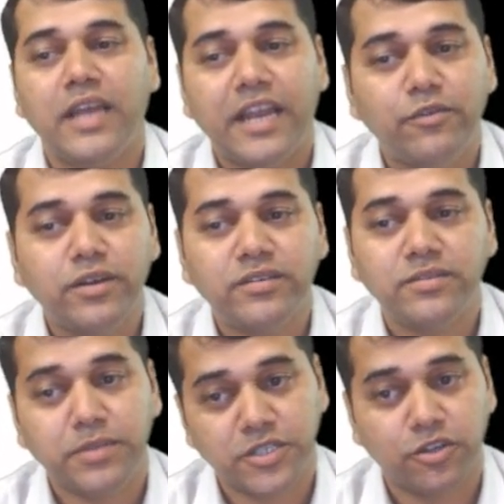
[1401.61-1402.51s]
Adverse,
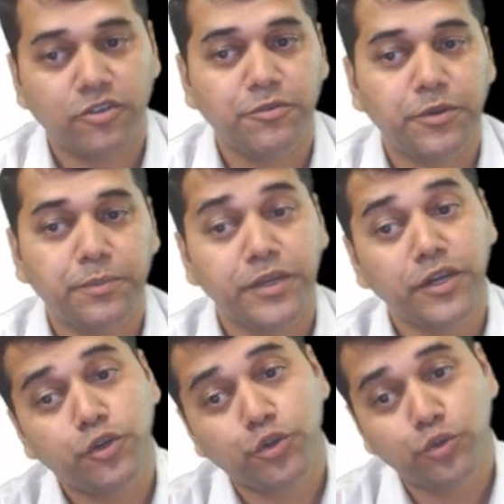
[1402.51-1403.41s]
based on our
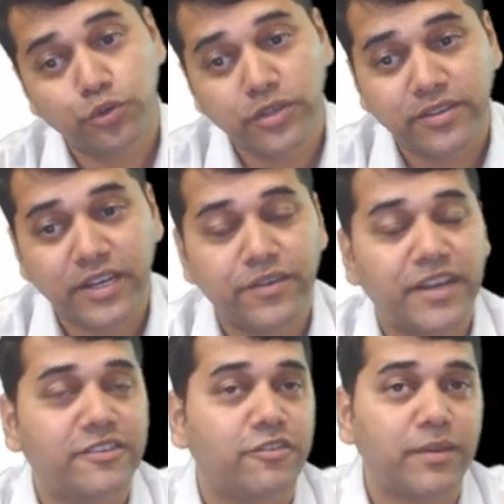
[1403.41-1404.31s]
opinion, due to the
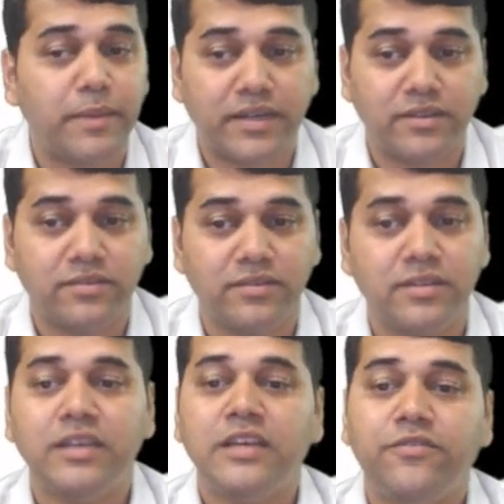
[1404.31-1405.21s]
significance of the matters,
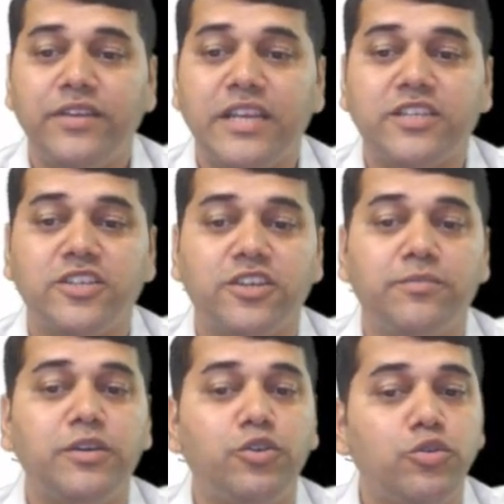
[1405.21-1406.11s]
financial
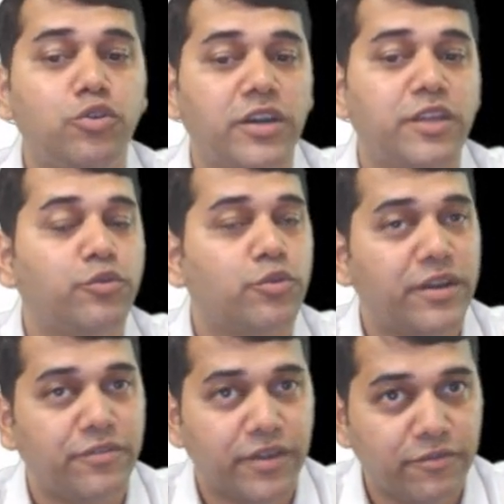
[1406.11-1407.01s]
statements do not give true
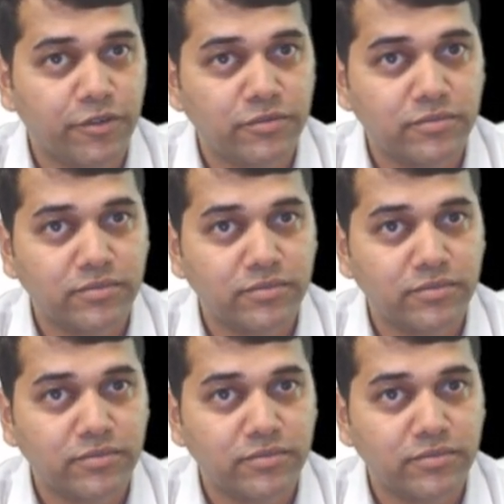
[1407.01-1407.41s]
and fair view.